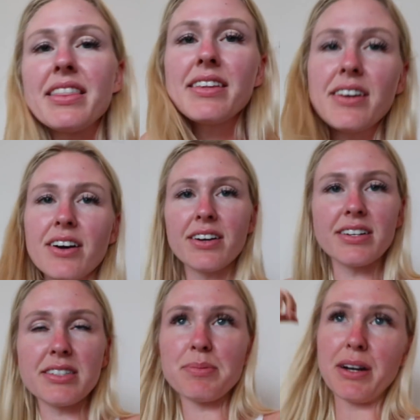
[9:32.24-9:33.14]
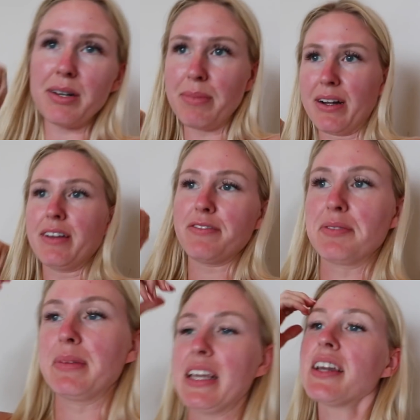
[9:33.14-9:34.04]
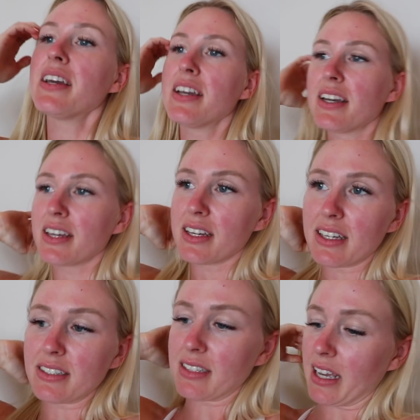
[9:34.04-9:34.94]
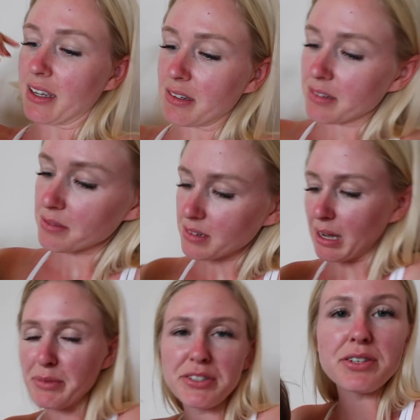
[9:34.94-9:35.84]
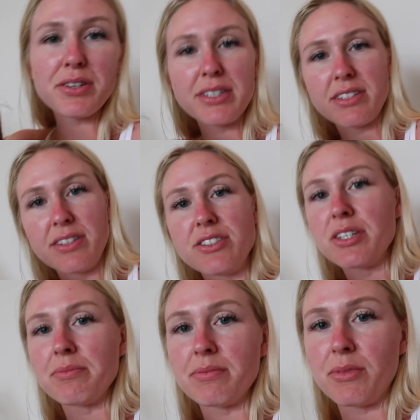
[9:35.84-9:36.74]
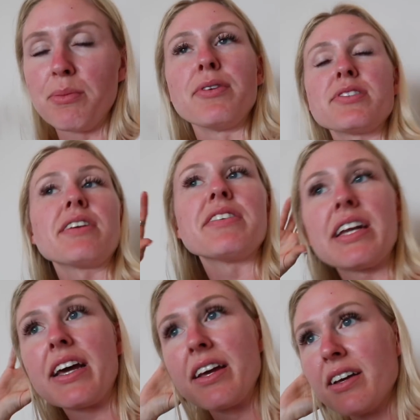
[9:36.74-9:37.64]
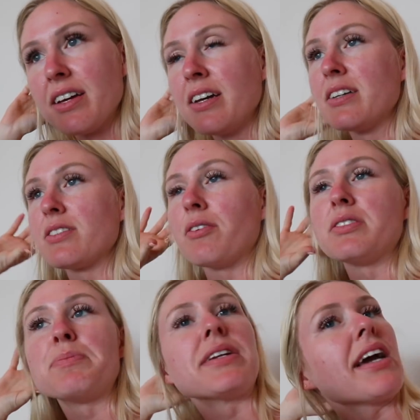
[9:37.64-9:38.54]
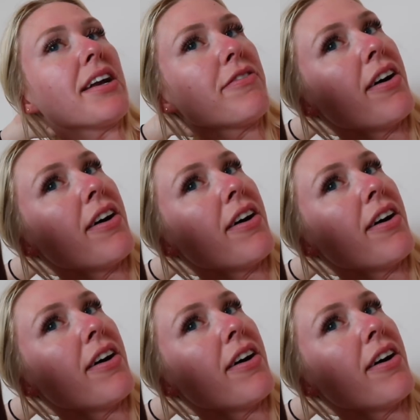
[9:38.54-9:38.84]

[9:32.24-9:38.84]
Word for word: think the hardest part about it for me is like, I'm used to going to the gym almost every day. So it's been kind of